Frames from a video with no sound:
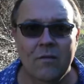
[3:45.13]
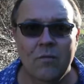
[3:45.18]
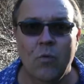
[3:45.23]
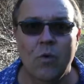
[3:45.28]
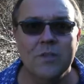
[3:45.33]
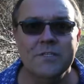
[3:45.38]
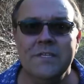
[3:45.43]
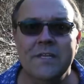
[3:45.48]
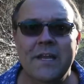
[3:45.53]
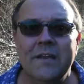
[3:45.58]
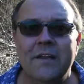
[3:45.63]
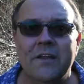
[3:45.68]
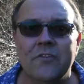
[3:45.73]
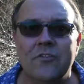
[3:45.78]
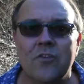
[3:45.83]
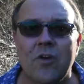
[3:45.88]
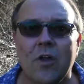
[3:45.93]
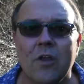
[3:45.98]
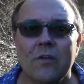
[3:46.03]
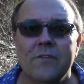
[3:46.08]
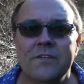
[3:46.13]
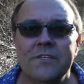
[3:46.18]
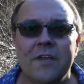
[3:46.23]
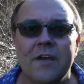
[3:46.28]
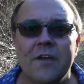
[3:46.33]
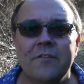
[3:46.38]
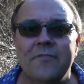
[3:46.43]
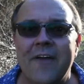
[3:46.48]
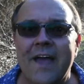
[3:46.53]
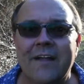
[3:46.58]
wasn't in control of his
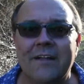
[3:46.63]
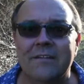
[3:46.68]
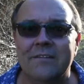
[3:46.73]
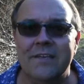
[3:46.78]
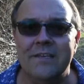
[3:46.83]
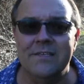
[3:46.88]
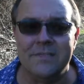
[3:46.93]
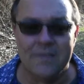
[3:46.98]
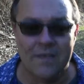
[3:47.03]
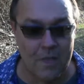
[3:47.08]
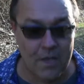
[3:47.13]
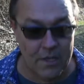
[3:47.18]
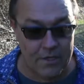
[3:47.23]
own faculties,